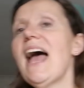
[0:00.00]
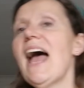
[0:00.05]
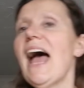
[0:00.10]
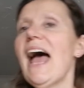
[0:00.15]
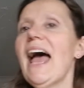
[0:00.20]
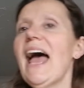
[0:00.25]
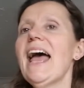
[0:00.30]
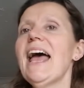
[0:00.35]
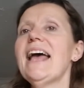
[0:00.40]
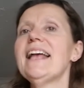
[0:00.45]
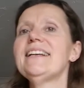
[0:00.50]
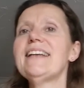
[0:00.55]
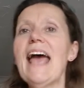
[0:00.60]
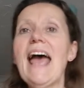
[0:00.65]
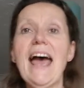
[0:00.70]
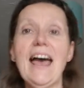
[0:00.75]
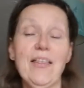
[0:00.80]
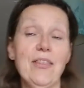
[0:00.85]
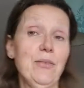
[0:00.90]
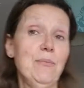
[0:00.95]
And
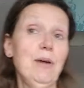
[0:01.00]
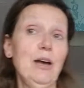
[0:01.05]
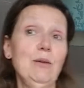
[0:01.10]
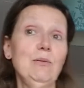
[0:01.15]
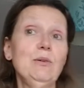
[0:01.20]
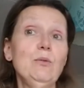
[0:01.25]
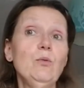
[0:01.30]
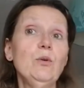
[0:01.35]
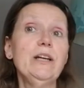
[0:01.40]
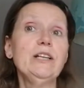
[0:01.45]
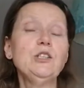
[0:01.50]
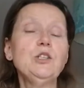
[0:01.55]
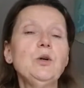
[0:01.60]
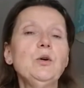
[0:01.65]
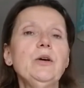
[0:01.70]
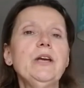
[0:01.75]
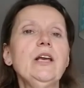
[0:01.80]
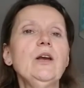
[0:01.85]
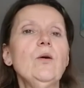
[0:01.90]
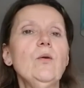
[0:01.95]
at the moment, we're
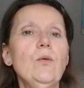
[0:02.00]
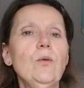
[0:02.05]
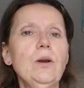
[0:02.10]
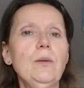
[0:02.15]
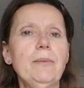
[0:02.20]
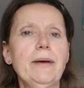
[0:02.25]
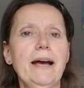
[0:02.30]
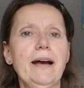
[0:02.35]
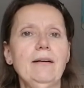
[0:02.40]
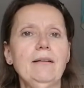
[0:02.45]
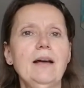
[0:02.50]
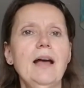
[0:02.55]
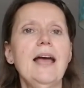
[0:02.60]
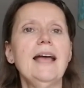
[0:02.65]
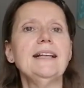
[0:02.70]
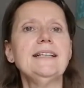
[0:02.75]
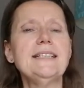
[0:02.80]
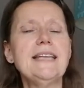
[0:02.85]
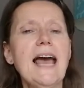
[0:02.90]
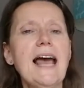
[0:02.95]
talking all about
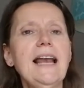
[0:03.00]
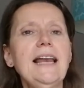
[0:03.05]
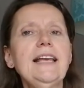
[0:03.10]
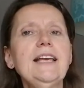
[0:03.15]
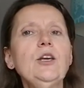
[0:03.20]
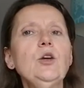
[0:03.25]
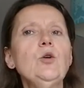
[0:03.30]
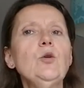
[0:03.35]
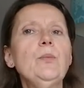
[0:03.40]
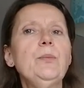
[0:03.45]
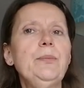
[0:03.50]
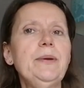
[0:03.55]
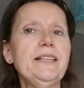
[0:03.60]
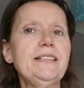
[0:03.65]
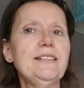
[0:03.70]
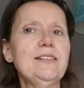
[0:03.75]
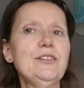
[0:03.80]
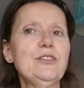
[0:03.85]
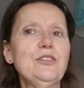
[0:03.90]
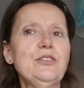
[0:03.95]
telling your
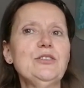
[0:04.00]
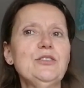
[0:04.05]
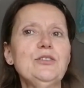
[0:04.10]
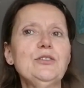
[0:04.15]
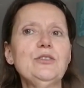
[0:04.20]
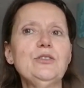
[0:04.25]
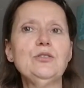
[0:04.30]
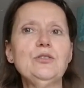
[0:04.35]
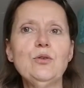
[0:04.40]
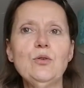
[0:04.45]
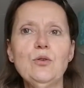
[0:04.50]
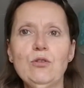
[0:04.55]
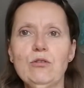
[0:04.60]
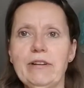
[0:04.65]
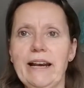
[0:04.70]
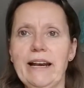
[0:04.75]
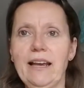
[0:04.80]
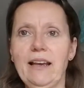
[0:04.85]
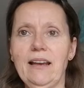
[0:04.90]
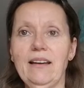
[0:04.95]
business
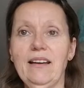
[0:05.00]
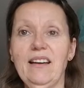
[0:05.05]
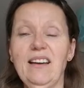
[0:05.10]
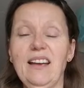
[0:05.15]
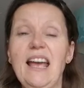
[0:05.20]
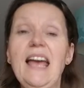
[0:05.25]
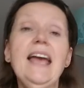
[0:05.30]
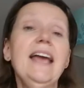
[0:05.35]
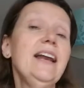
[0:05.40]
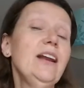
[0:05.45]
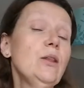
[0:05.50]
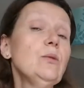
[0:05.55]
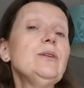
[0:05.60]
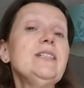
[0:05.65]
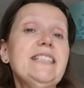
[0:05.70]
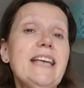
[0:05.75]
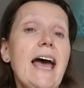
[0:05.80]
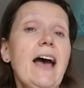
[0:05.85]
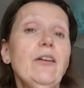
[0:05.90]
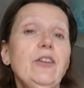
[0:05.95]
story. In other
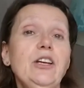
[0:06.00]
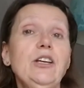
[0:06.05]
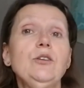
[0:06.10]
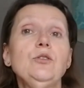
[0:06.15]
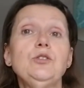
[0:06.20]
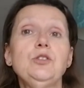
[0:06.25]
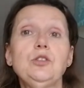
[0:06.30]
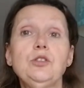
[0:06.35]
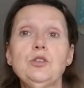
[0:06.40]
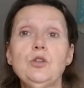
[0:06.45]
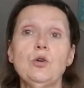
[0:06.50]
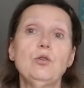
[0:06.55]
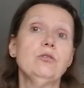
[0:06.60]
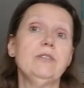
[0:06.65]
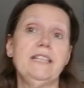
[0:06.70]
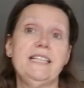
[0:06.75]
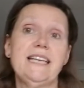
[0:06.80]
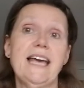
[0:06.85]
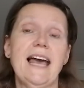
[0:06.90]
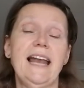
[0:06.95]
words, how to use
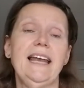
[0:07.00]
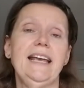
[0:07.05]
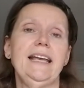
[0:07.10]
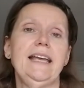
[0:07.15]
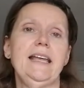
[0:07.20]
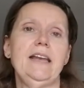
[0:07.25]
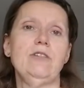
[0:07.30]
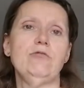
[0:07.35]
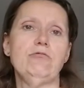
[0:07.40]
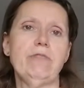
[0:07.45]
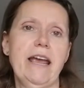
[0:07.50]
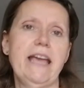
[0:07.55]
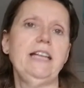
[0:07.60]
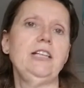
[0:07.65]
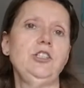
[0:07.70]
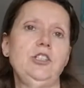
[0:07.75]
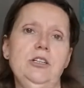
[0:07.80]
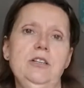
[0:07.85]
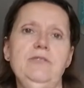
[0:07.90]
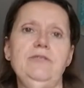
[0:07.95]
storytelling in a
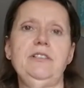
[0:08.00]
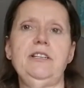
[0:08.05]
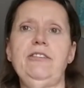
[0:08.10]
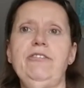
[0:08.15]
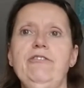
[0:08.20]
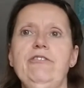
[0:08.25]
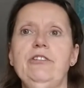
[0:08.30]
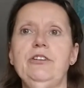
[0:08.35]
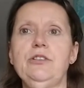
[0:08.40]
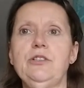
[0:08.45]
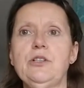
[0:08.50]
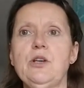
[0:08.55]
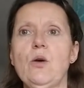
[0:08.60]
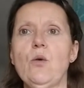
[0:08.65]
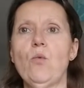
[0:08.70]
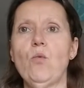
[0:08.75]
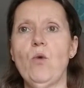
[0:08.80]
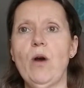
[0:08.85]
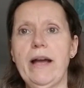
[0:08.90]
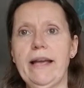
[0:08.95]
range of different
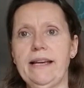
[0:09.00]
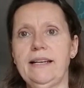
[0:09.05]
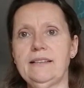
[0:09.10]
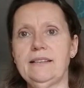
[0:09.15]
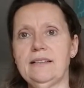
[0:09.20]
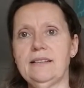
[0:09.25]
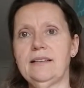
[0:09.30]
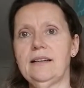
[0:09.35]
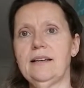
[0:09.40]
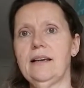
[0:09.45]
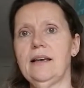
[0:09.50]
ways.